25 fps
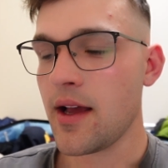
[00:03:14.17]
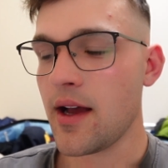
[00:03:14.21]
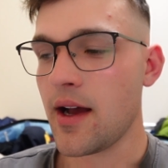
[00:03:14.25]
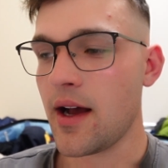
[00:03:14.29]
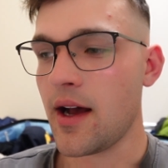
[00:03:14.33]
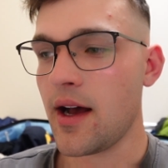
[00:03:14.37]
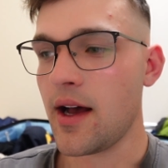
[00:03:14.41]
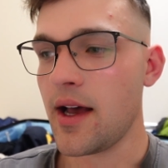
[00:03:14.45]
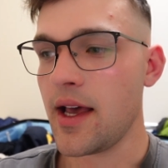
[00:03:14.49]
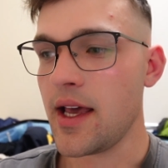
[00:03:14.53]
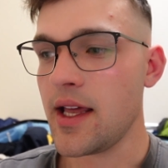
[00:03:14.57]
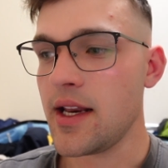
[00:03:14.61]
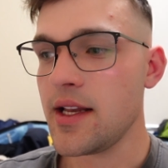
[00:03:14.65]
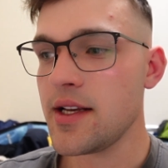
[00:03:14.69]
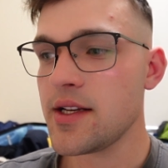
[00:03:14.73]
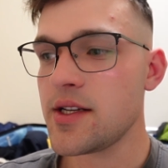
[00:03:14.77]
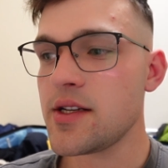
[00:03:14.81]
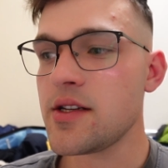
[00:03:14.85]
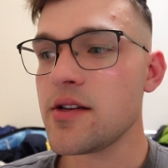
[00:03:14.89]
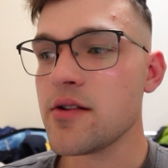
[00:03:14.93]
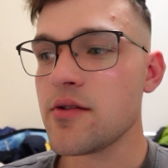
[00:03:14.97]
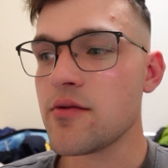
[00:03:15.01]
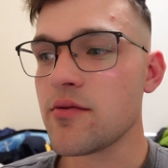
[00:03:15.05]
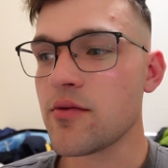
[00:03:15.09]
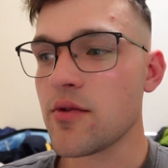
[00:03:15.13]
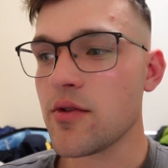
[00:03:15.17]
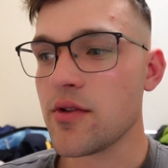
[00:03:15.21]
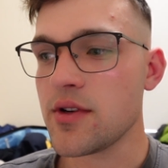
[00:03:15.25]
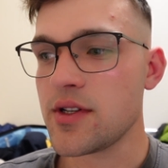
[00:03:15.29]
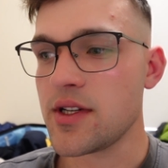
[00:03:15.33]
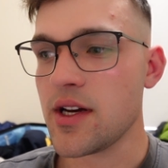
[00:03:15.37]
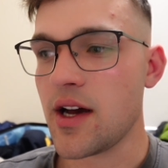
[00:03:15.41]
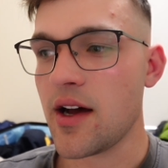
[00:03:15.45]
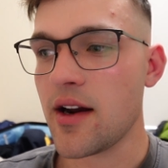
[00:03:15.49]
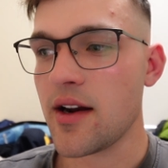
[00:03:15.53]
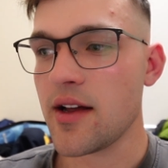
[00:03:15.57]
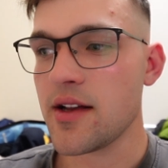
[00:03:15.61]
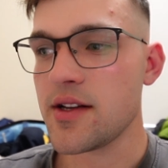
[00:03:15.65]
It is still raw
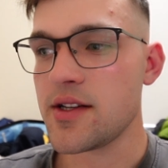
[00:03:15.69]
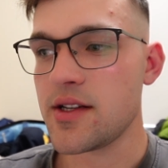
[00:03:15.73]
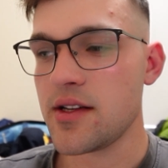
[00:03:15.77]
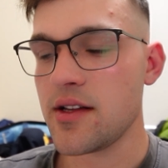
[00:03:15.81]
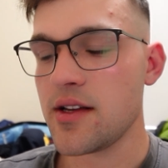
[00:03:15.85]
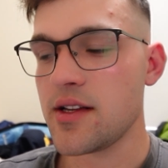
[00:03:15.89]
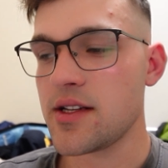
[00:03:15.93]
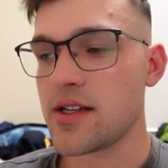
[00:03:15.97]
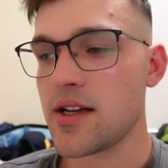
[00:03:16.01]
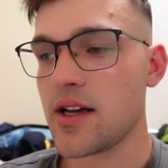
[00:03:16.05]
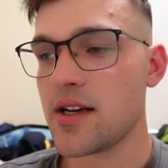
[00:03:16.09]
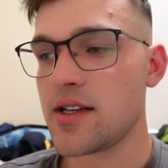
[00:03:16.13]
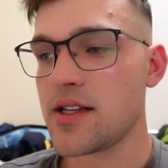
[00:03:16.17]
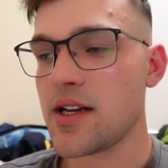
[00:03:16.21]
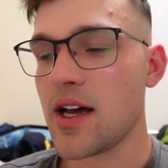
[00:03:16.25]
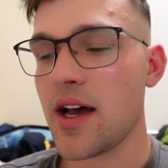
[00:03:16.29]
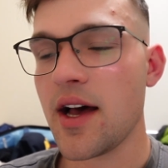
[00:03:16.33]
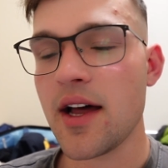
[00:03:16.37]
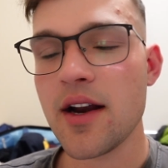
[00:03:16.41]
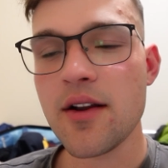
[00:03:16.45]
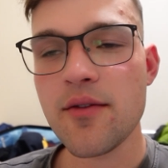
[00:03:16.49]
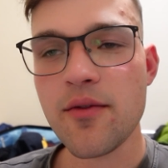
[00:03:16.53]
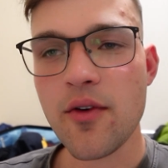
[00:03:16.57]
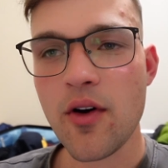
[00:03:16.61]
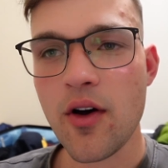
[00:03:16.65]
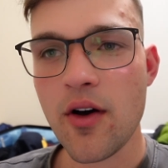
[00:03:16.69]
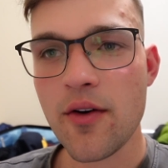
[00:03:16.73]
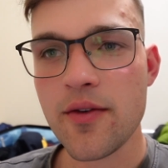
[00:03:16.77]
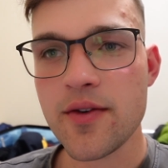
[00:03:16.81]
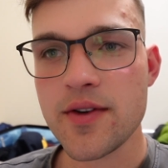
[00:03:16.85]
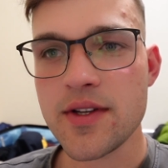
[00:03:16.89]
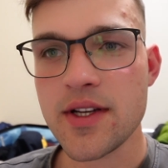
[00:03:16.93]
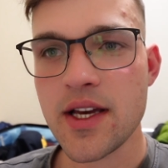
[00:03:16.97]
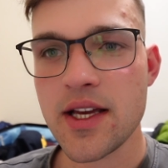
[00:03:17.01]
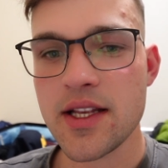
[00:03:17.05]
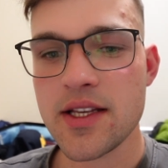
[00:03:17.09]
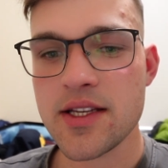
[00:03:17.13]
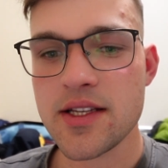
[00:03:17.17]
data, so there's a ton of
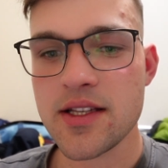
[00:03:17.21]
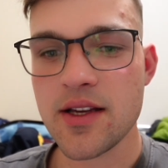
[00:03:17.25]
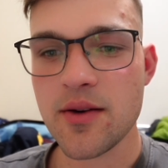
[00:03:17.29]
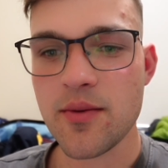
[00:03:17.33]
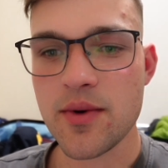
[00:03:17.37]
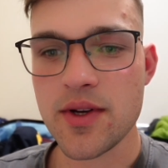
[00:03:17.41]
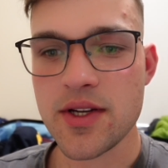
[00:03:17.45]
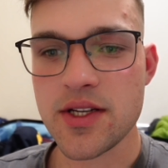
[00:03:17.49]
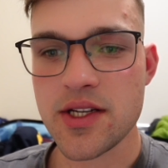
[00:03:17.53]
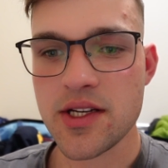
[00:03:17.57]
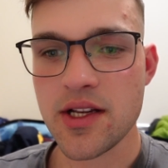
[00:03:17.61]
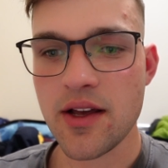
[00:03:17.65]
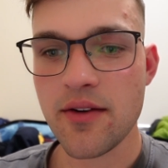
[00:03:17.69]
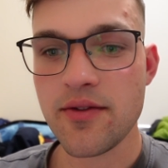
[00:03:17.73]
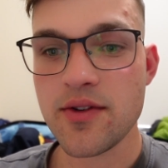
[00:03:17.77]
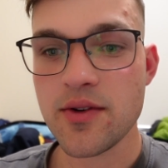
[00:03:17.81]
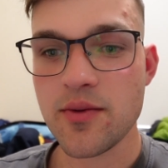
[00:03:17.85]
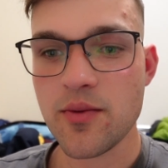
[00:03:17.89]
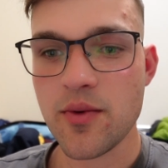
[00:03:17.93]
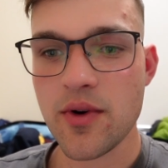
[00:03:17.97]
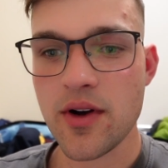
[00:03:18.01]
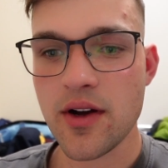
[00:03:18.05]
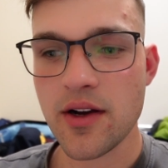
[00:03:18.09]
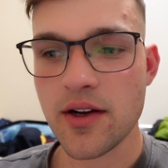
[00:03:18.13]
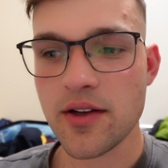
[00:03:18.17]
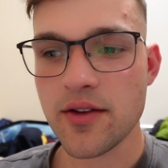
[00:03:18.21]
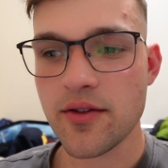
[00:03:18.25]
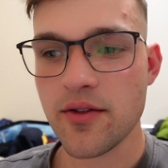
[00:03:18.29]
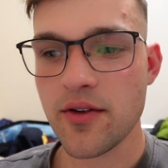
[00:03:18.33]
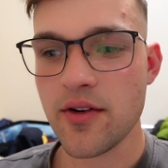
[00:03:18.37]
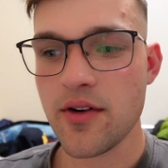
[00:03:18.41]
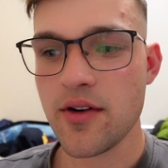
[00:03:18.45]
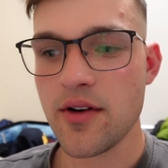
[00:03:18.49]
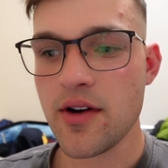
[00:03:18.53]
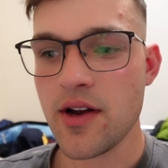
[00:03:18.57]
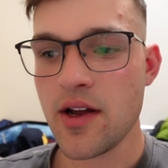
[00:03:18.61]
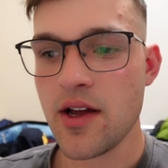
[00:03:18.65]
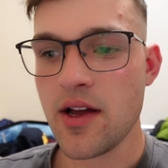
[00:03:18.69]
offsets that we still have to work
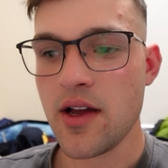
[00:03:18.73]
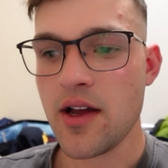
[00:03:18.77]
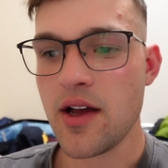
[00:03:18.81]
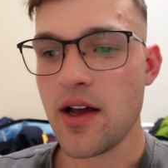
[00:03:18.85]
through